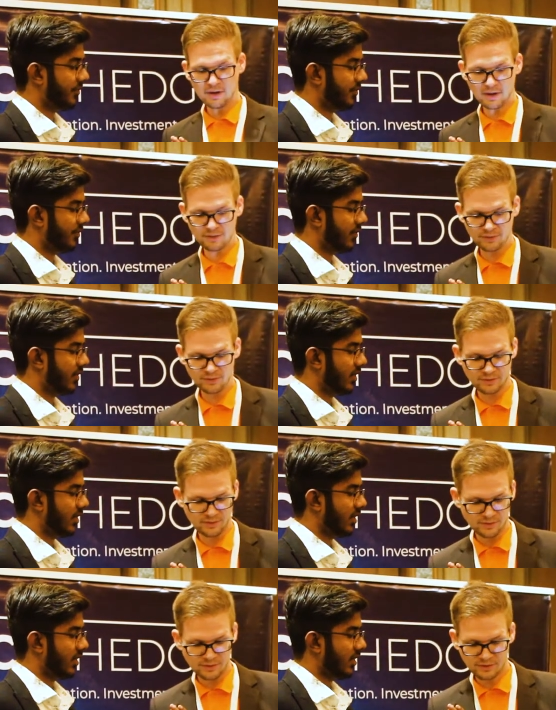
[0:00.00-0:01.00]
Speaker 1: and
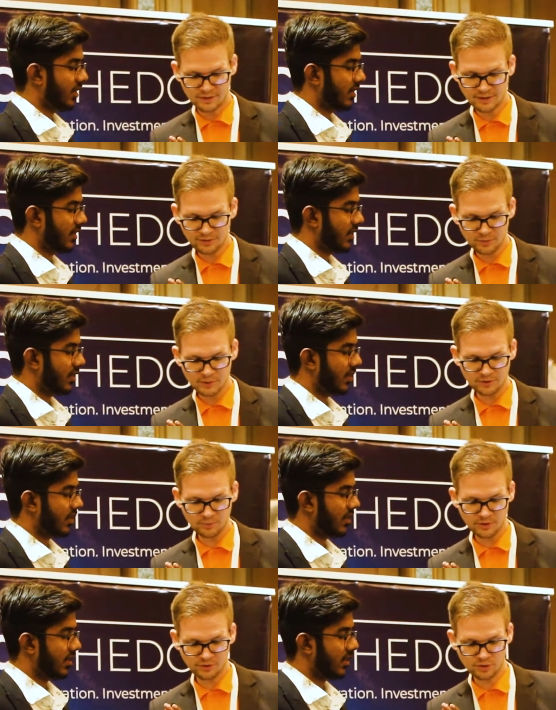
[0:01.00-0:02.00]
the customer
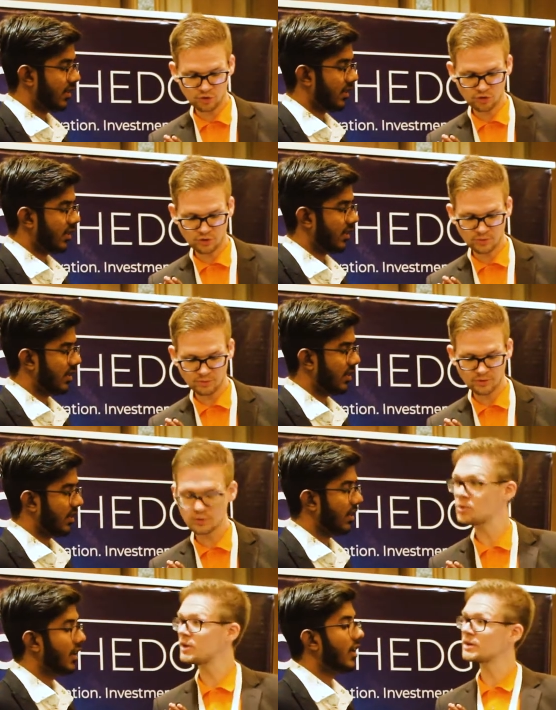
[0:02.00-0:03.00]
display is shown the
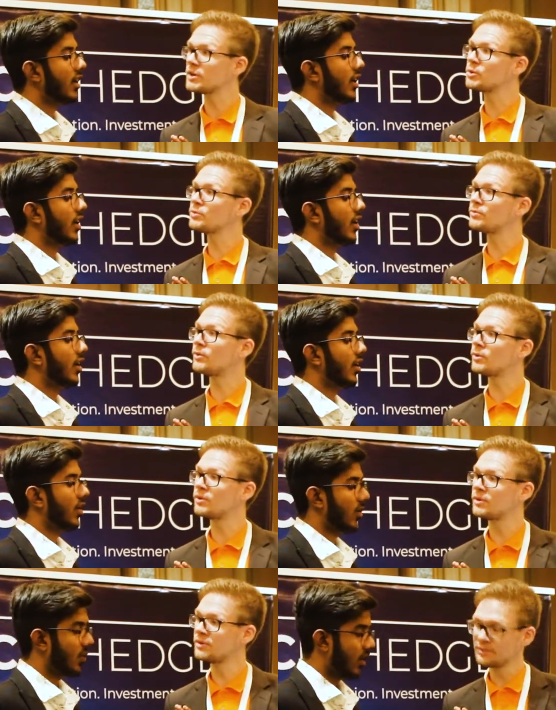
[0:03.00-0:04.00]
QR code for
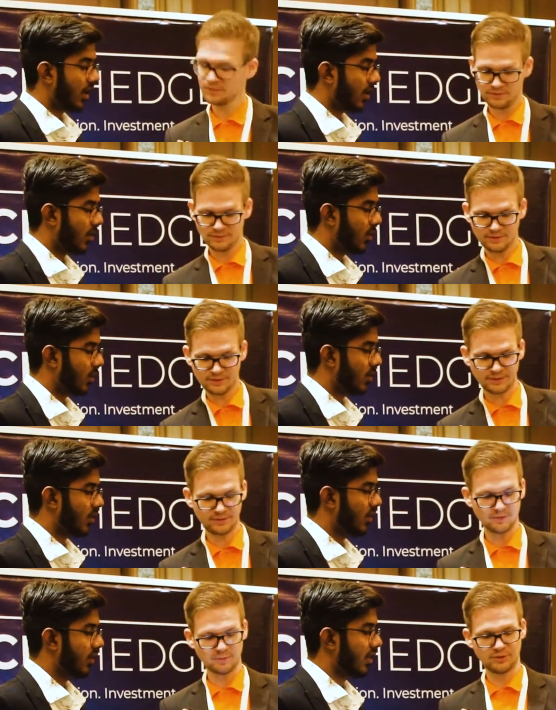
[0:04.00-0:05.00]
wow. the
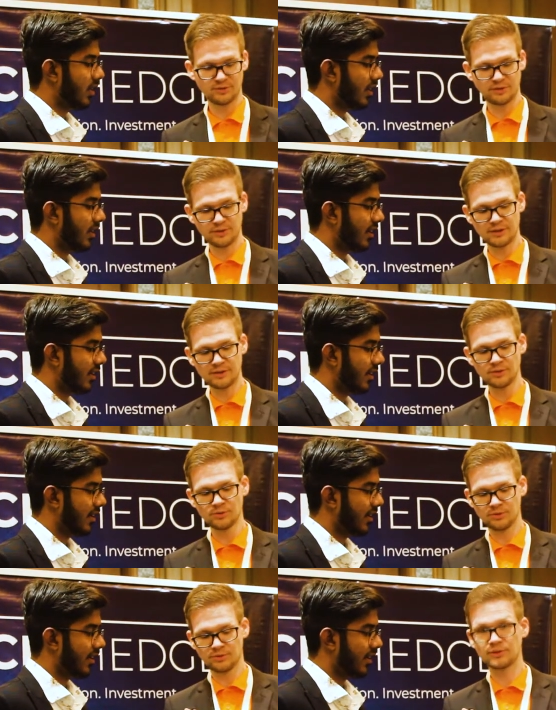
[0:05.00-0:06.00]
customer. So you can
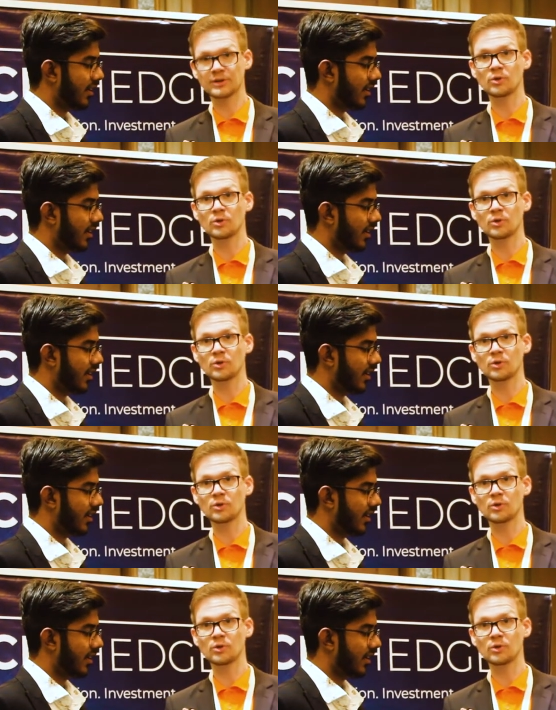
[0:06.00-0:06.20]
use the